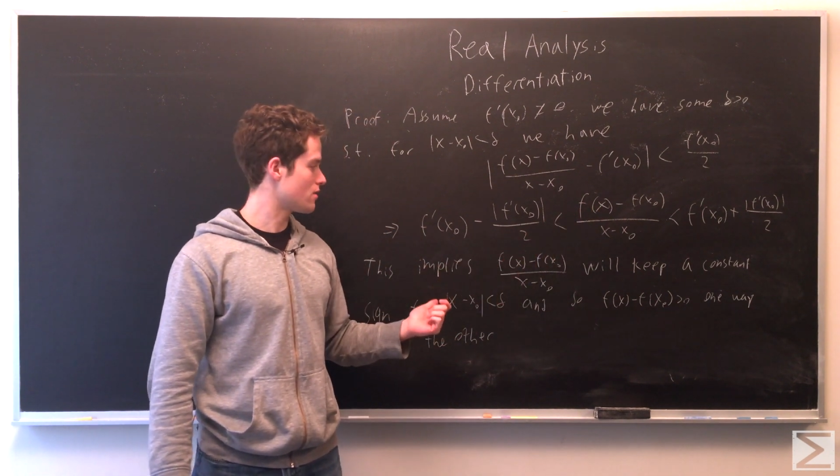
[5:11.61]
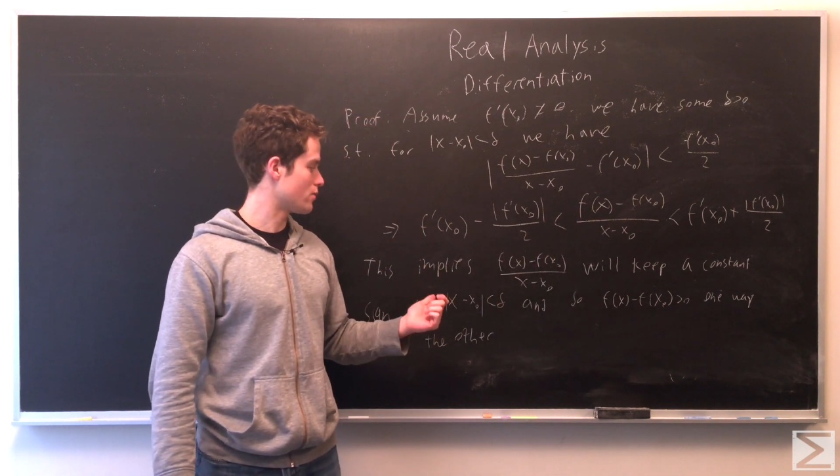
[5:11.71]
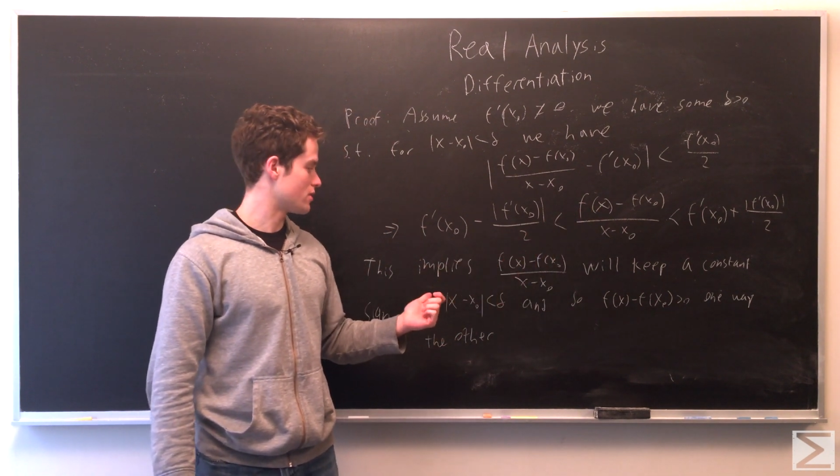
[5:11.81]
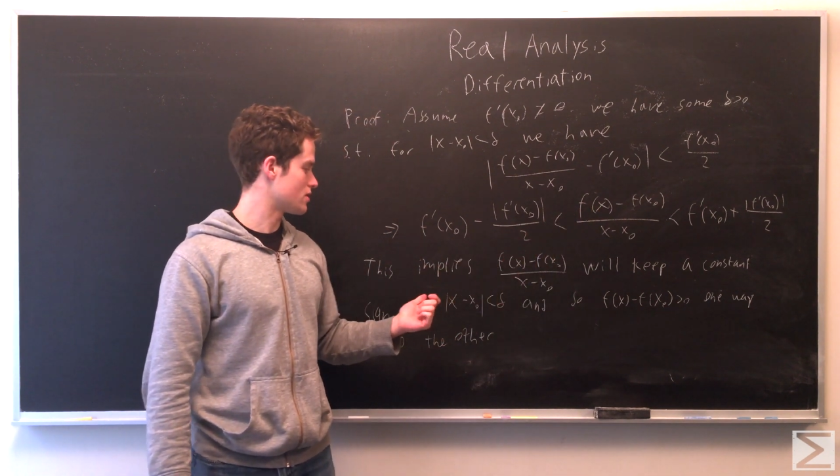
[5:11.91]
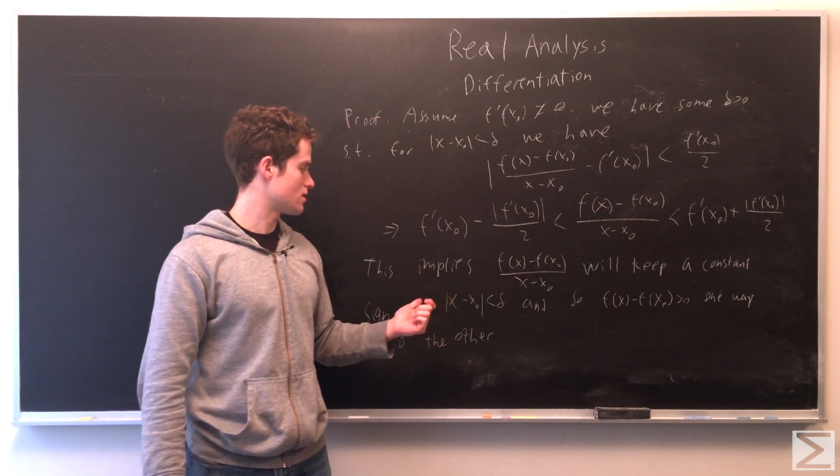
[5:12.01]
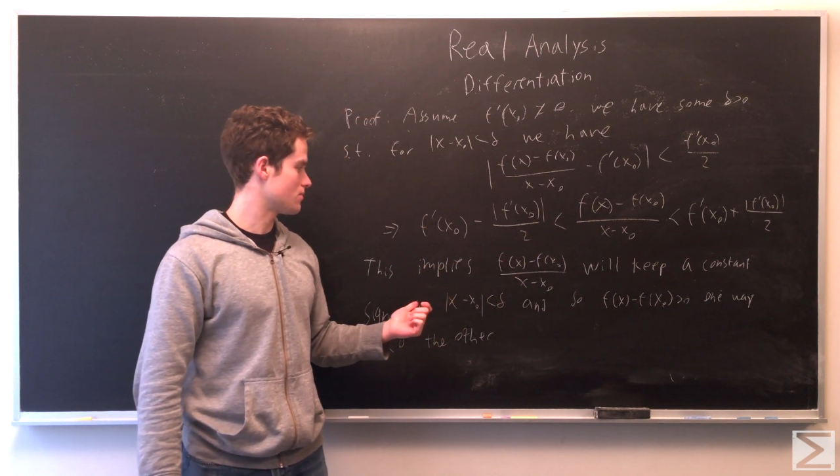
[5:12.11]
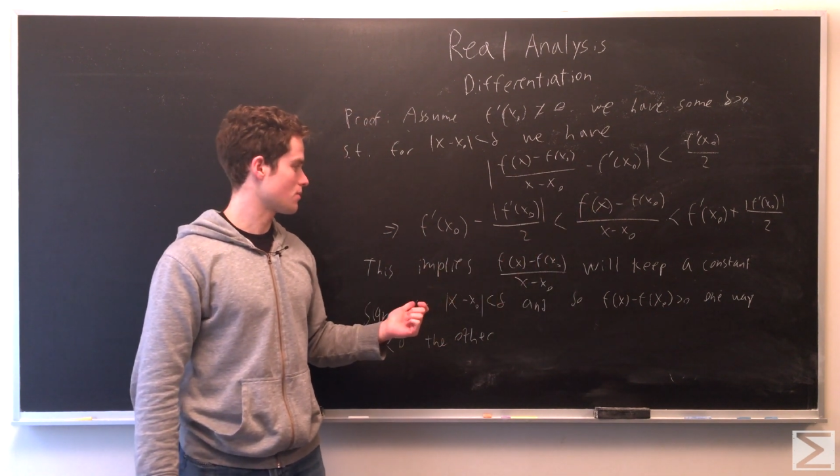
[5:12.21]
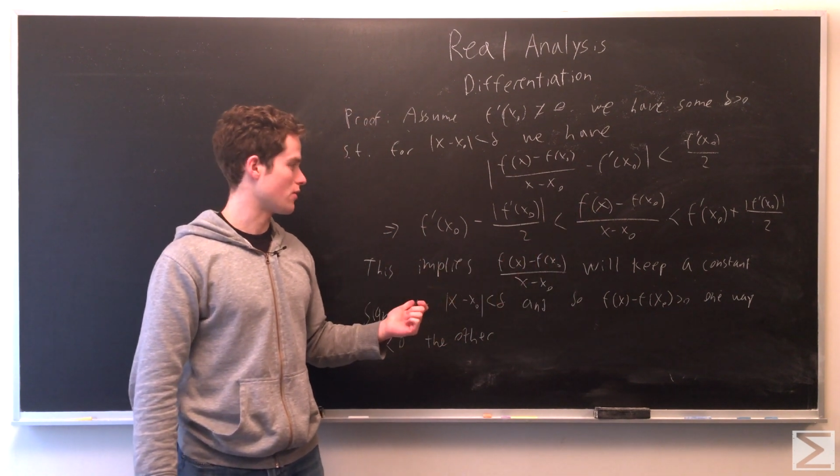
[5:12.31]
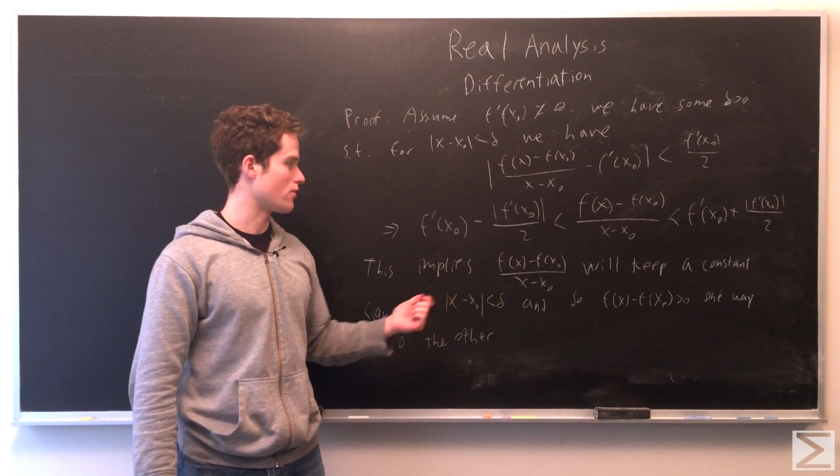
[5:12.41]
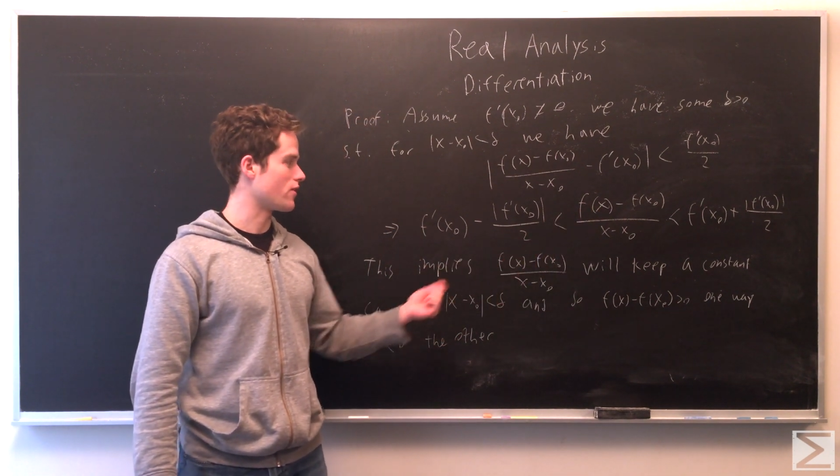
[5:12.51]
in which
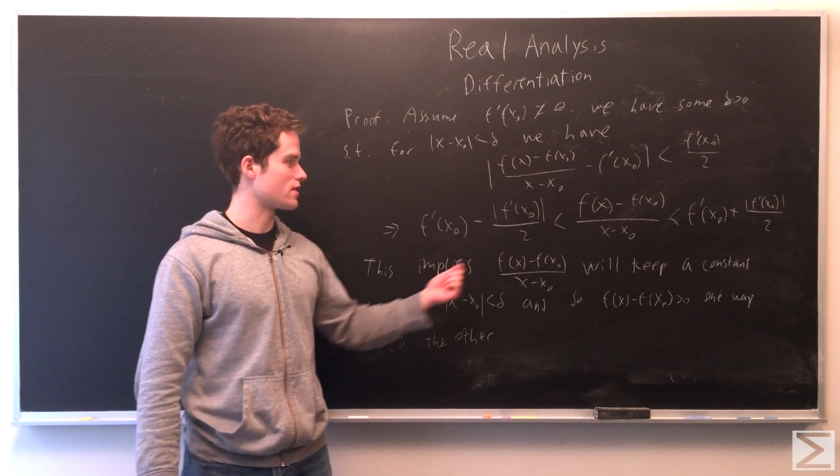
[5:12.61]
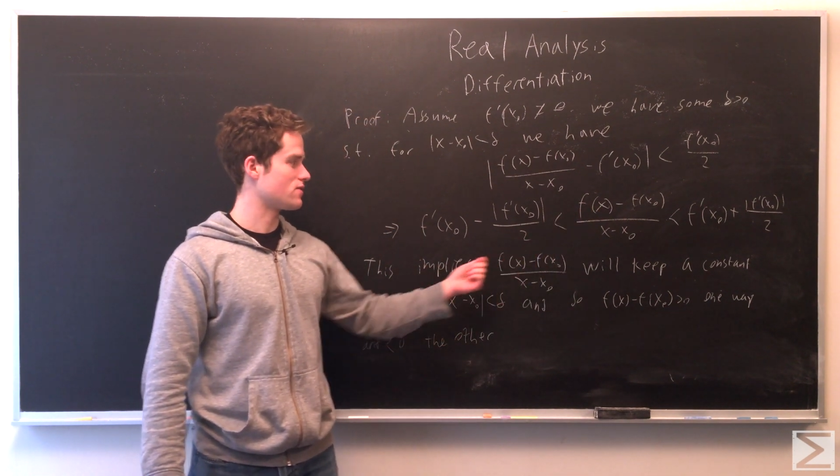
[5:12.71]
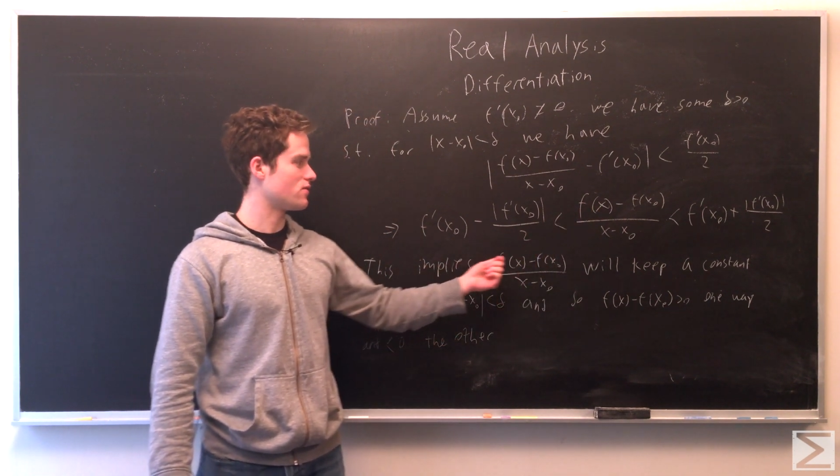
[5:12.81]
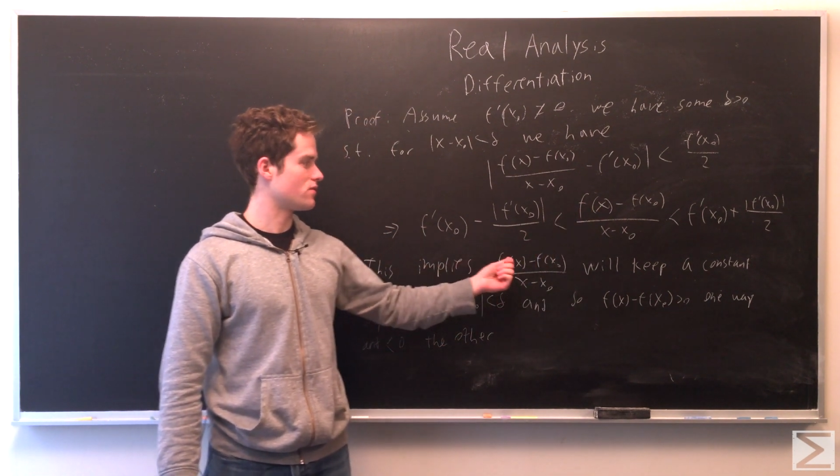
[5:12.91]
f of x,